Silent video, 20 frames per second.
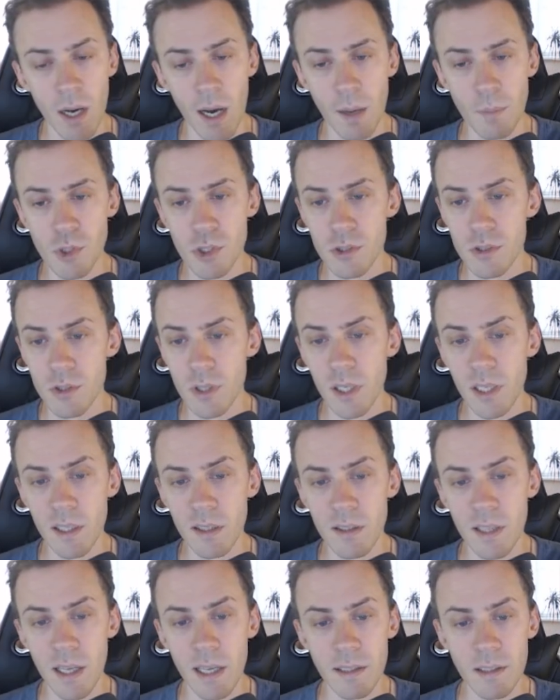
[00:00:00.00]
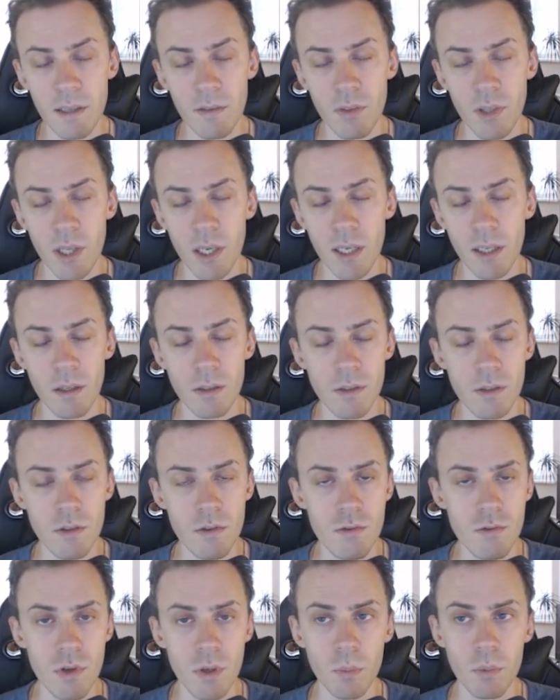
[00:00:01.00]
I'm just thinking that if they're gonna
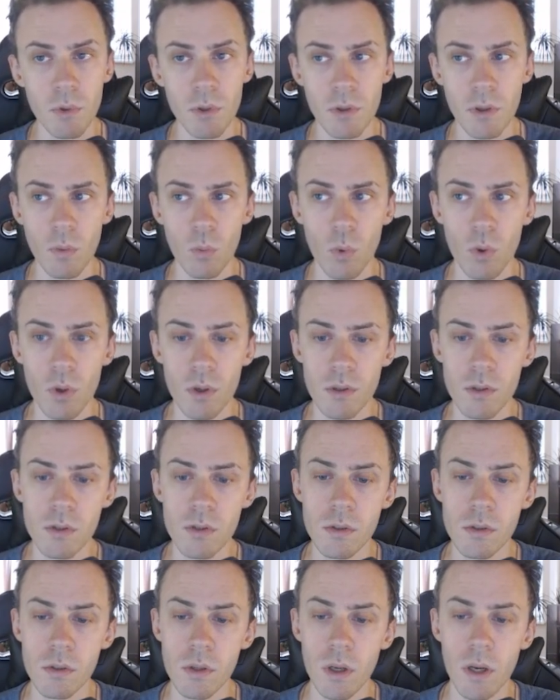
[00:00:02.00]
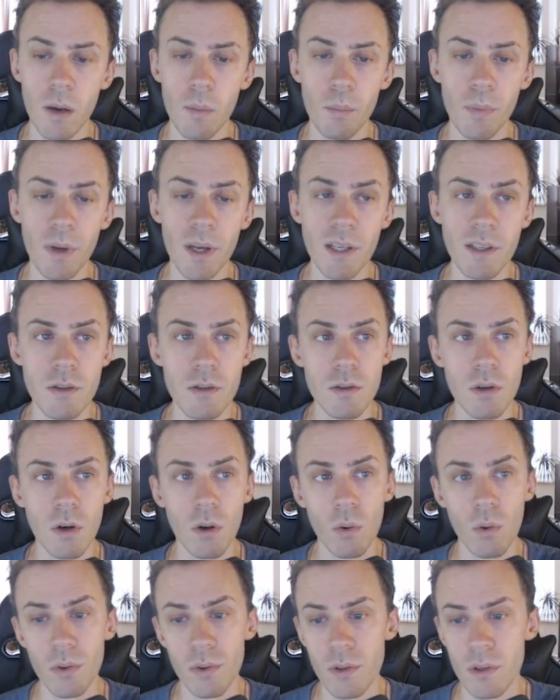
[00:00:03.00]
distribute rewards based
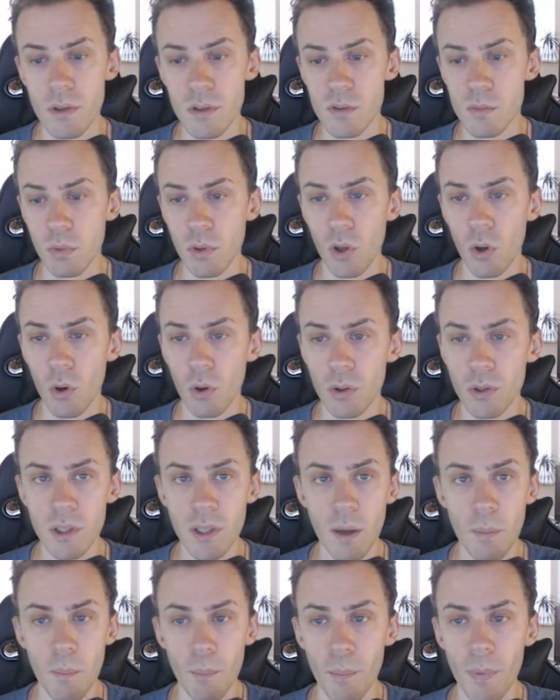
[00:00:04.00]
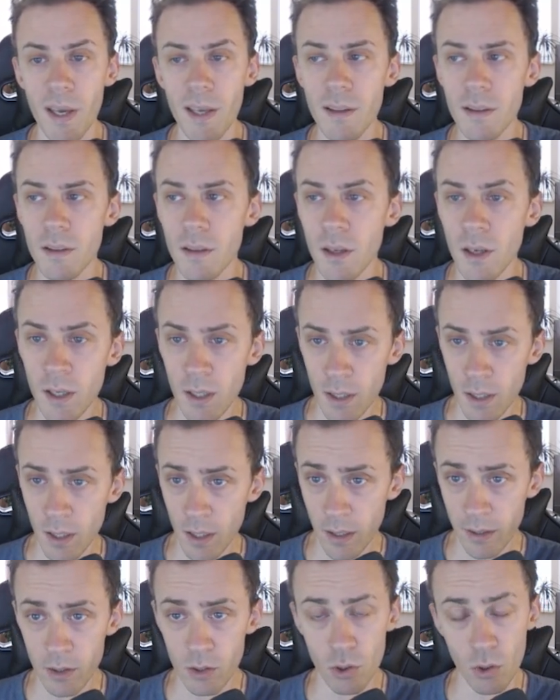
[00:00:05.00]
on this Blocked campaign,
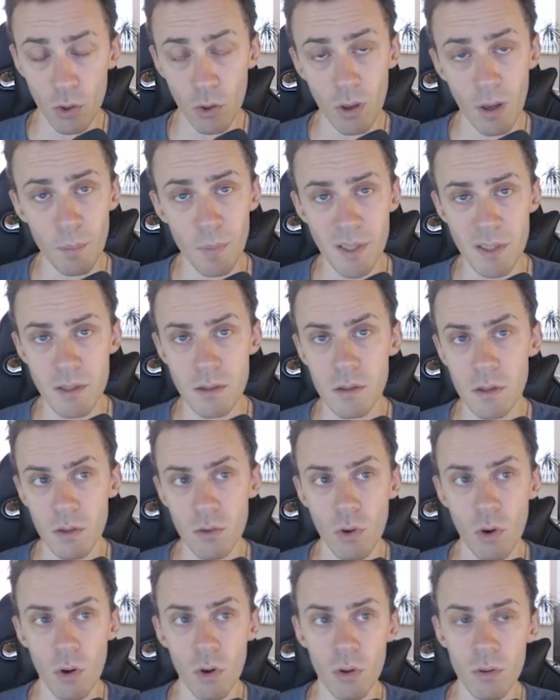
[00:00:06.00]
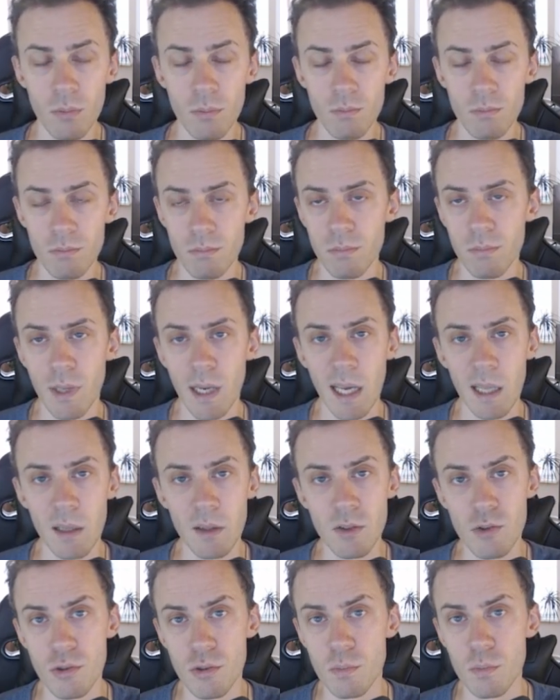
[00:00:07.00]
your ambassador role
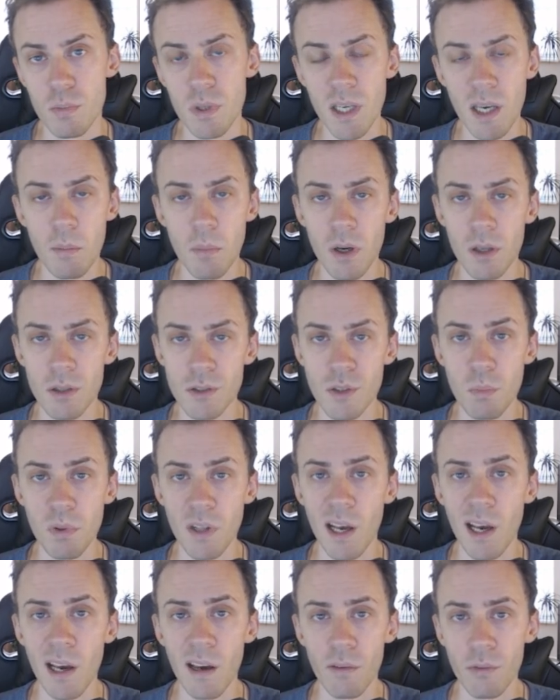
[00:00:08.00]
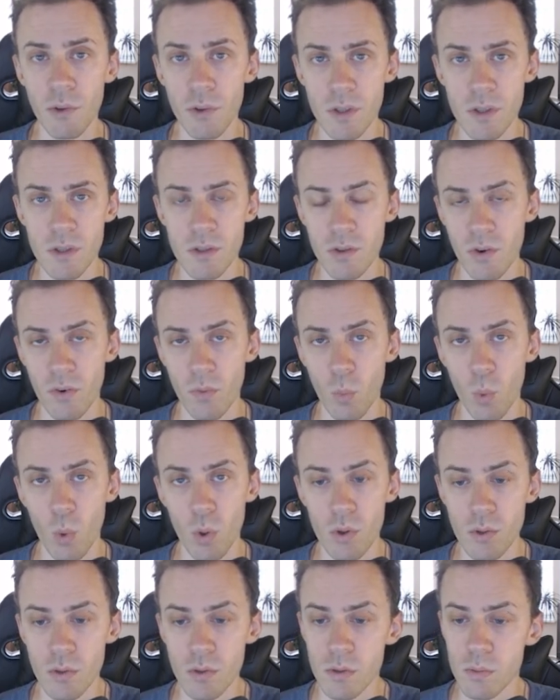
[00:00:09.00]
can just be a multiplier for these
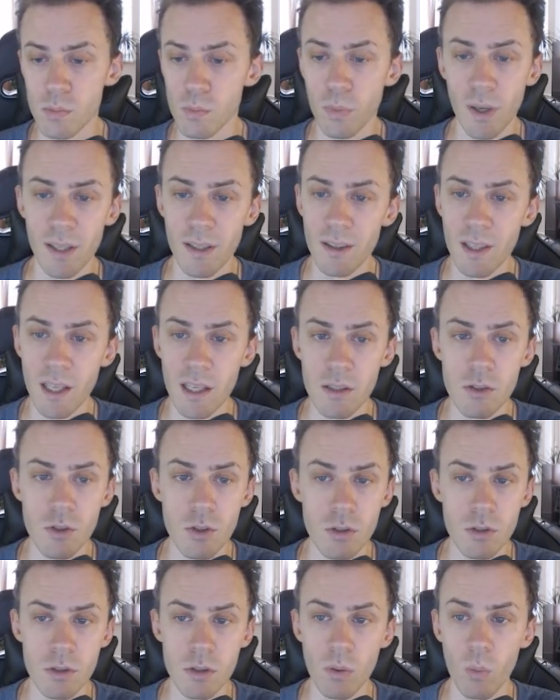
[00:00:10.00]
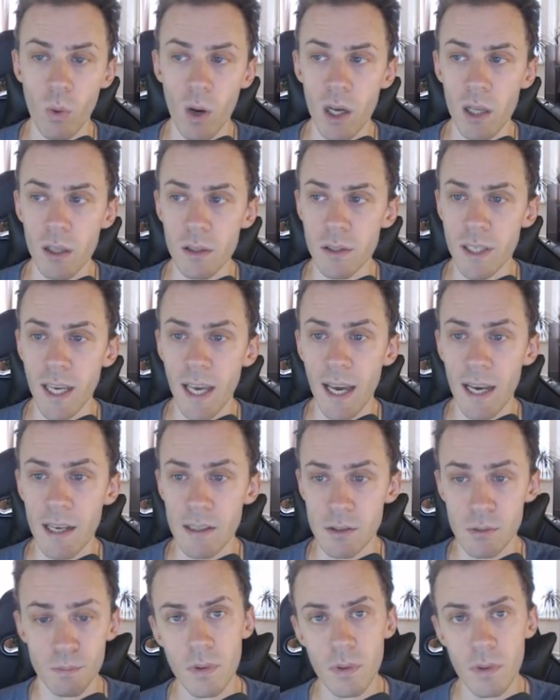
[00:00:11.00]
rewards, but that's just a wild
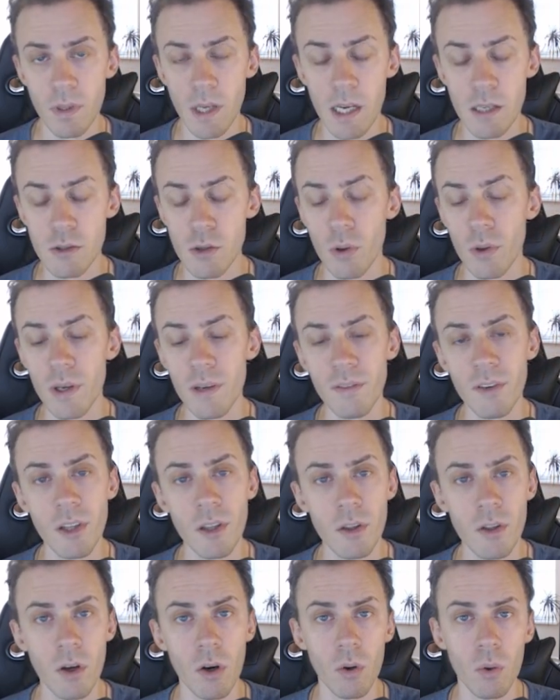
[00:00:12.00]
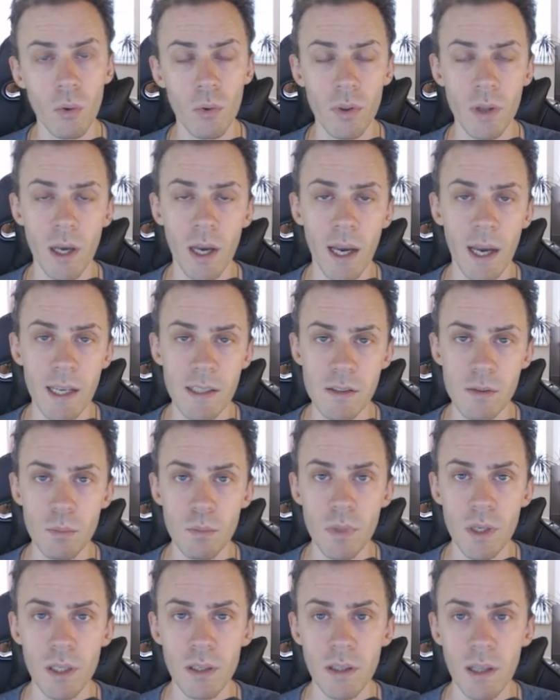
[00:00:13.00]
guess. Yeah, so even though there
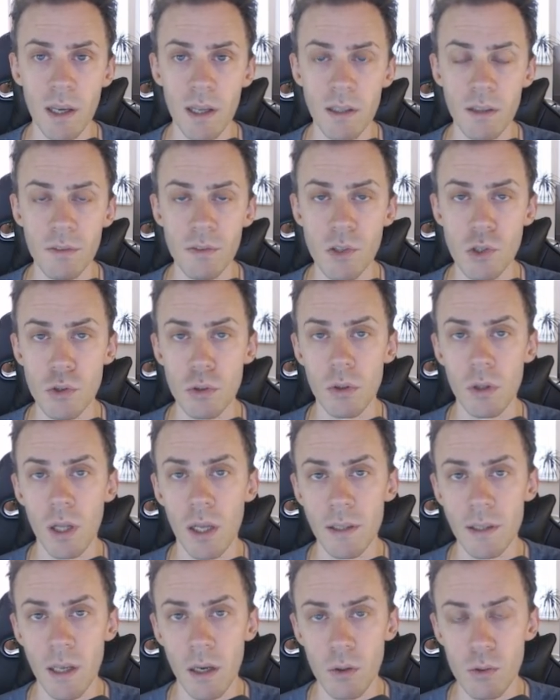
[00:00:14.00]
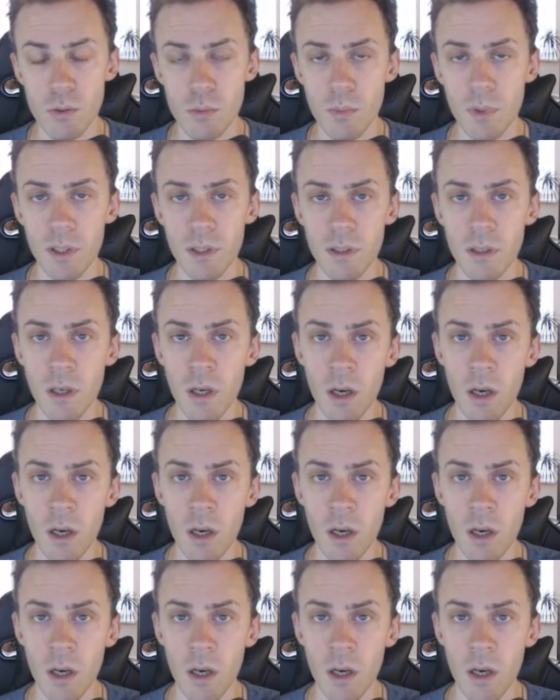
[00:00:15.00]
hasn't been an official announcement